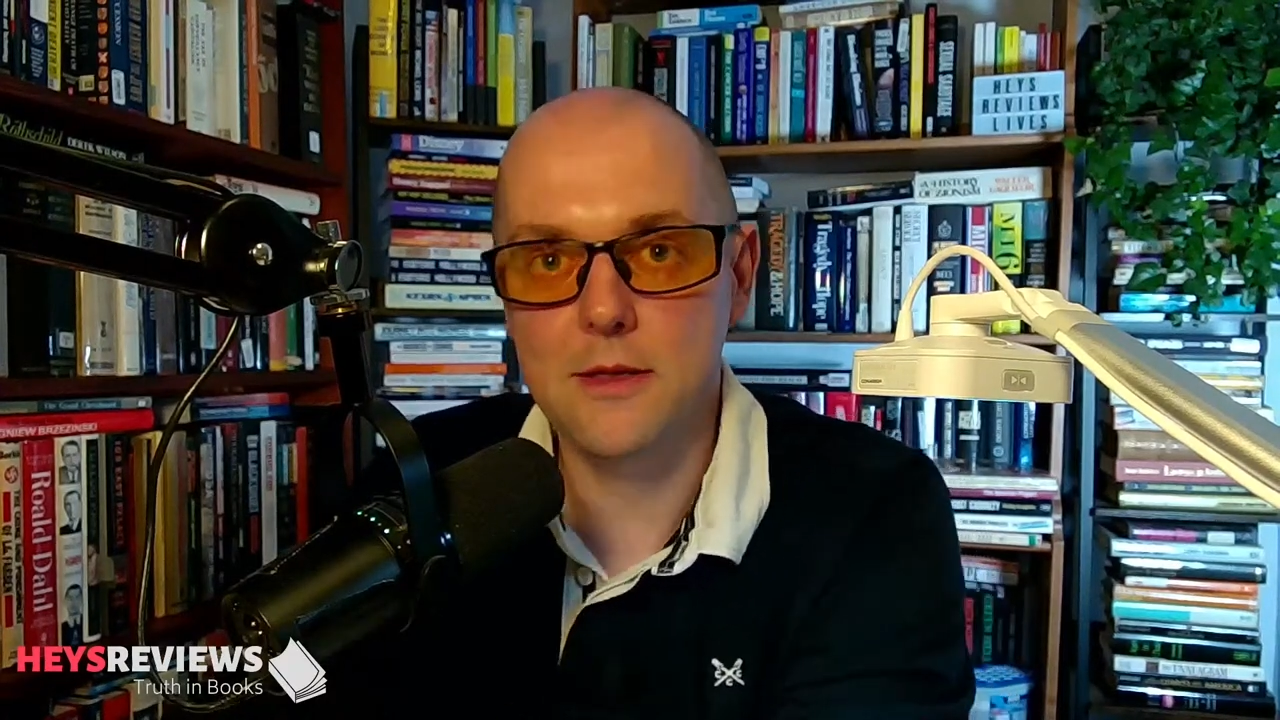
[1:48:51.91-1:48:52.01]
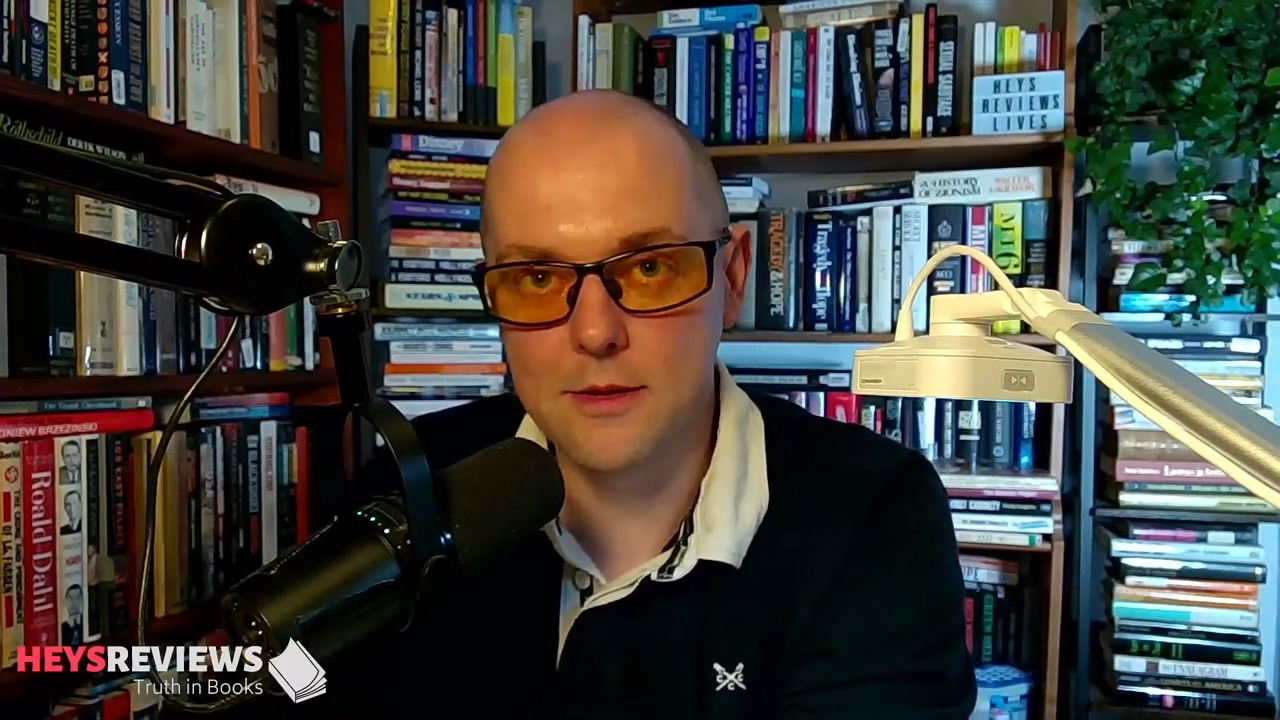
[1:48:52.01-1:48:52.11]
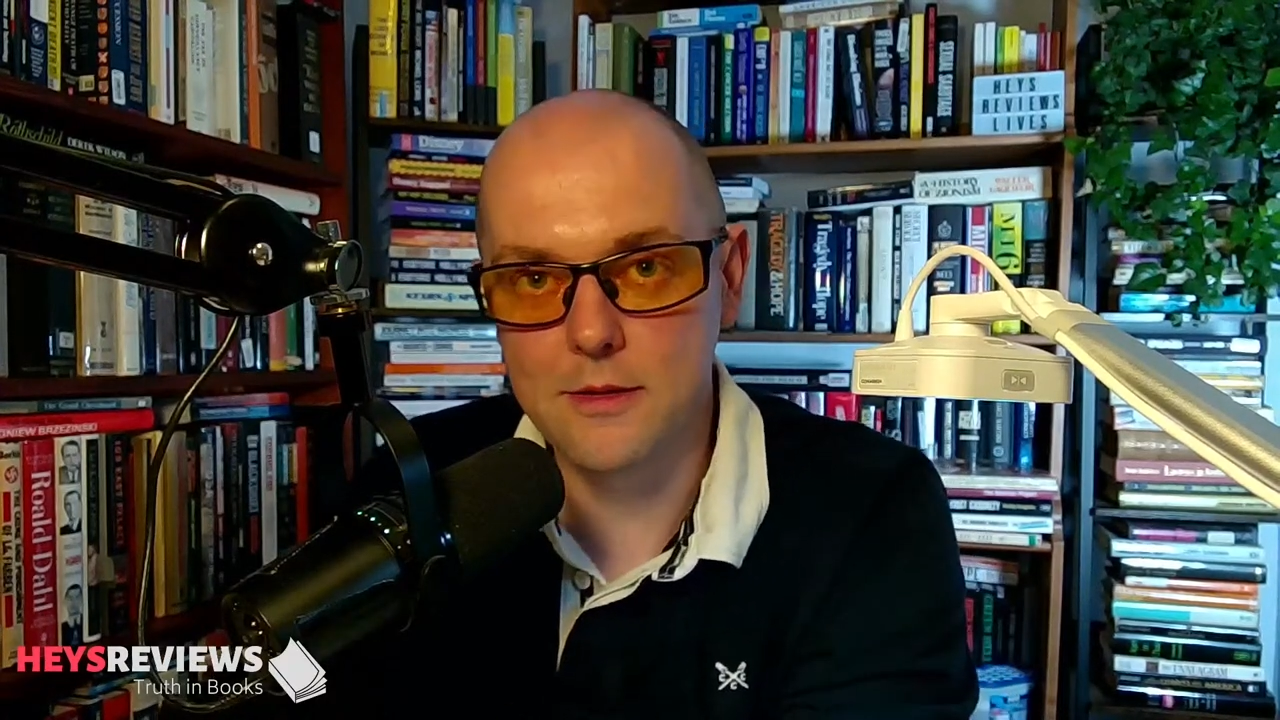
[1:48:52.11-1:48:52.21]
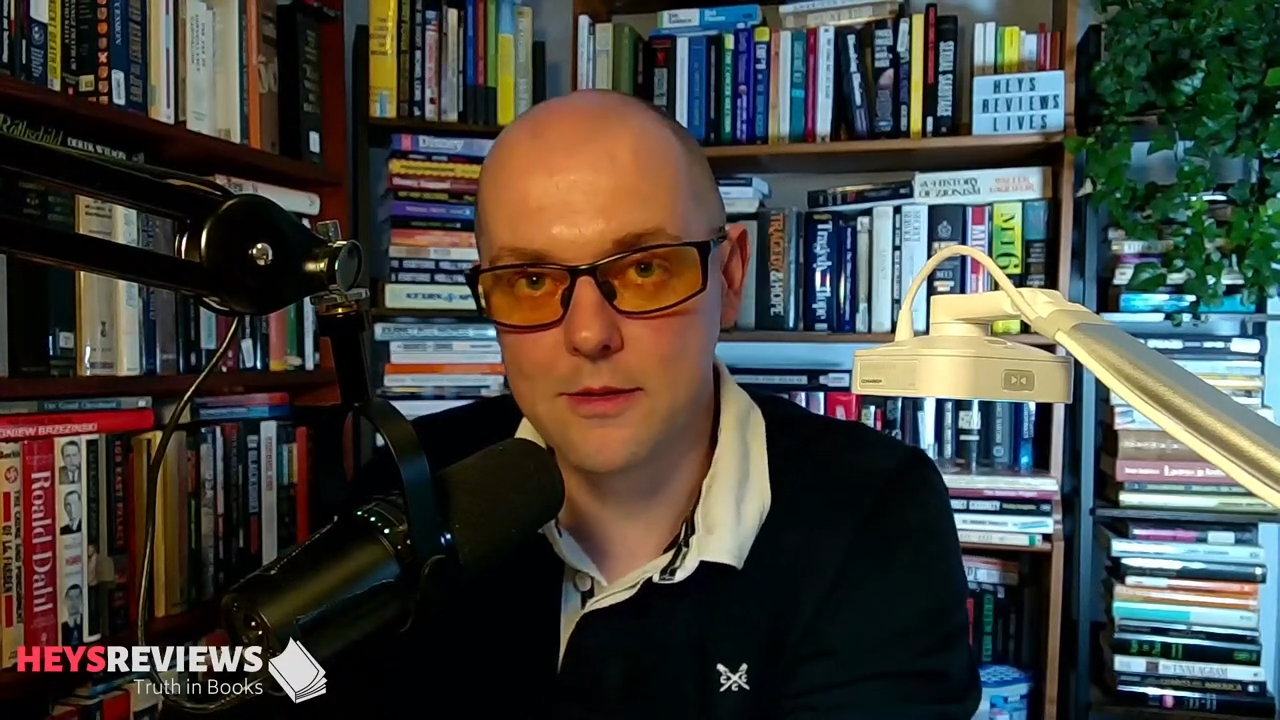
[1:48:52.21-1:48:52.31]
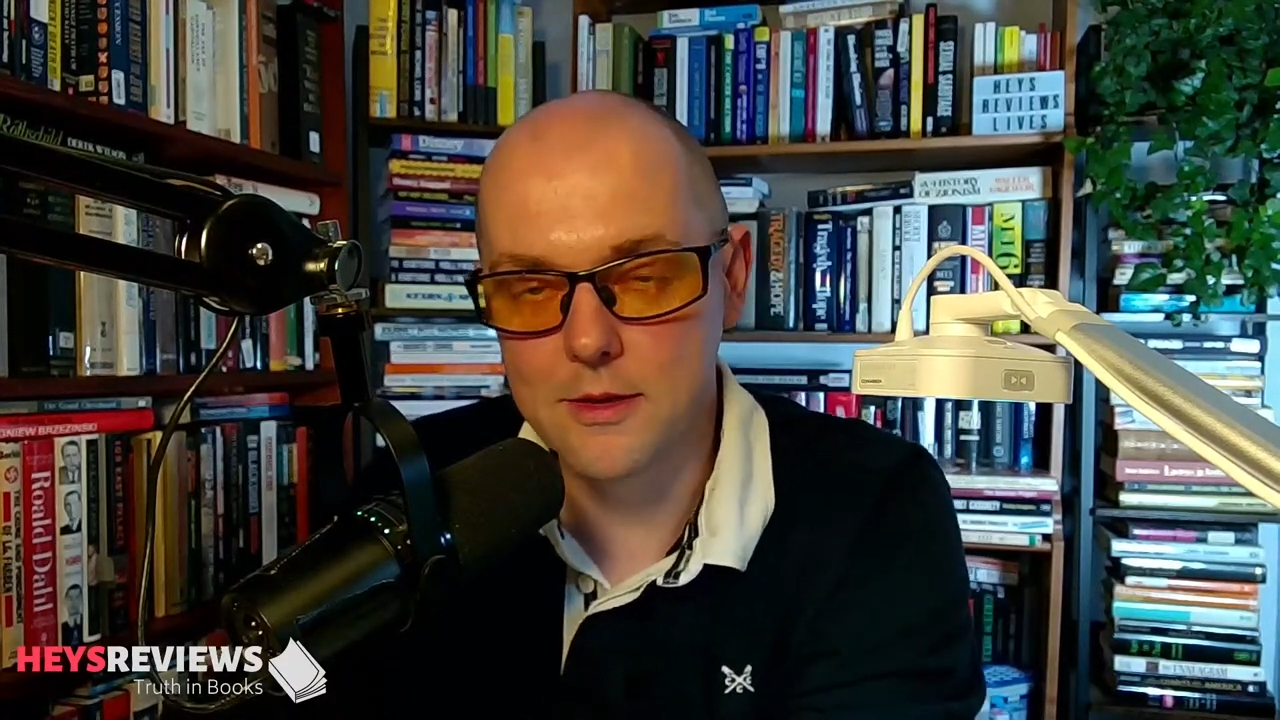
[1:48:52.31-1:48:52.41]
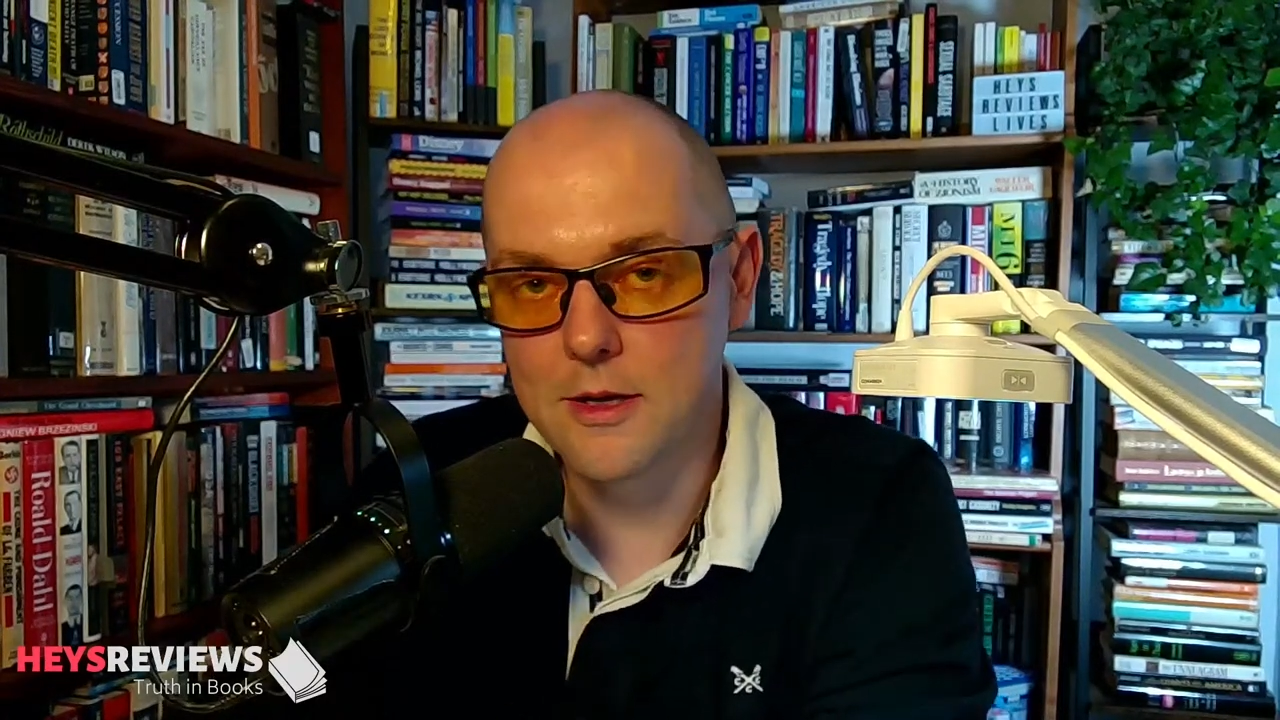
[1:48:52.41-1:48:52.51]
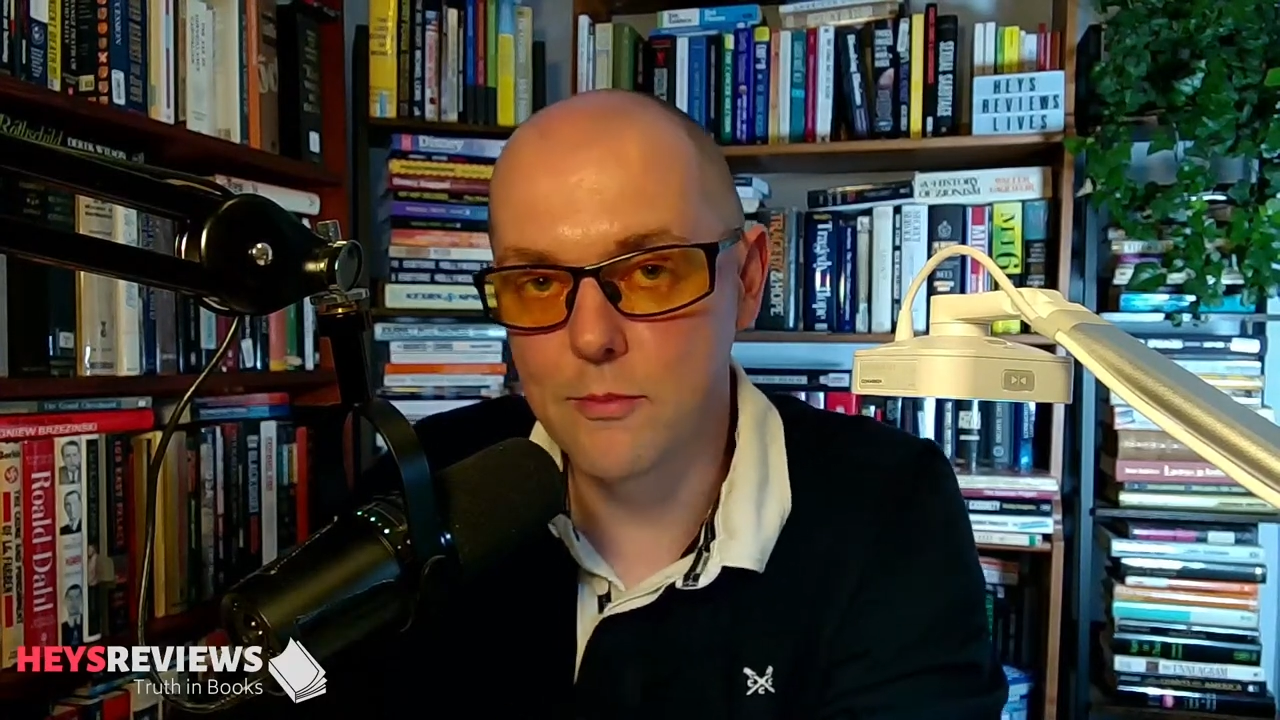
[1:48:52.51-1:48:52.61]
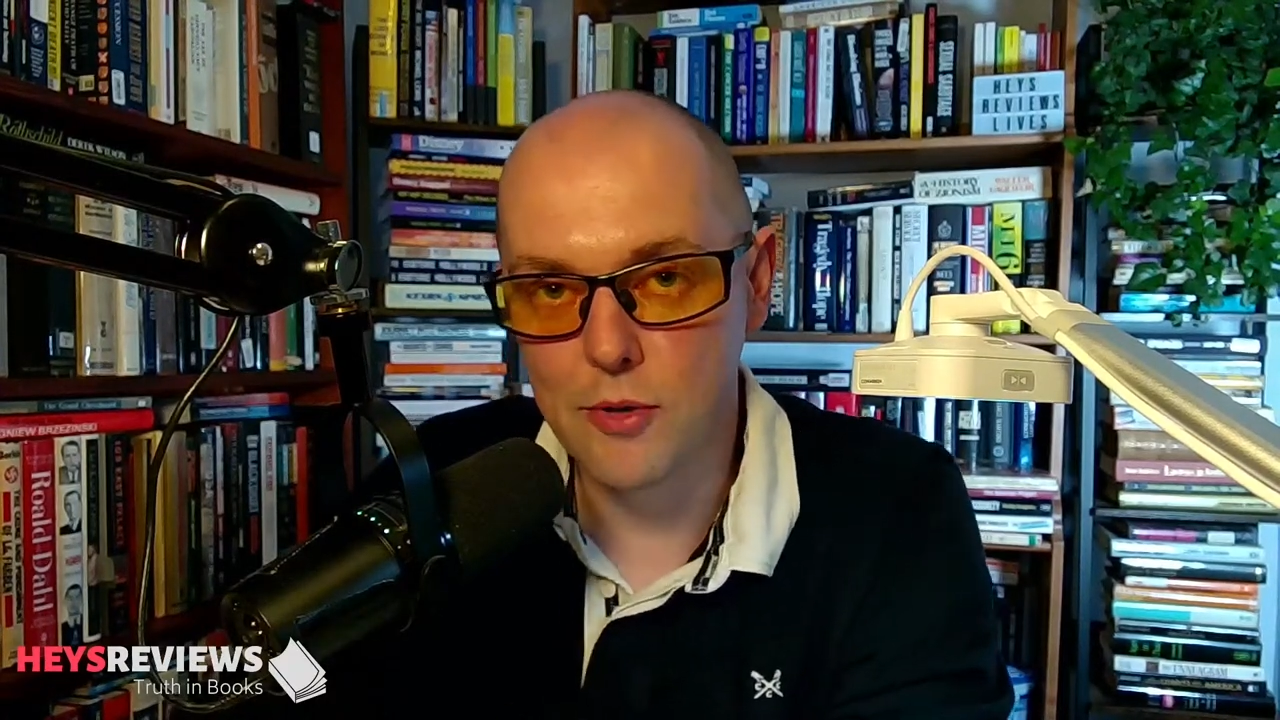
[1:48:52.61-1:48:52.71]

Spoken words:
to start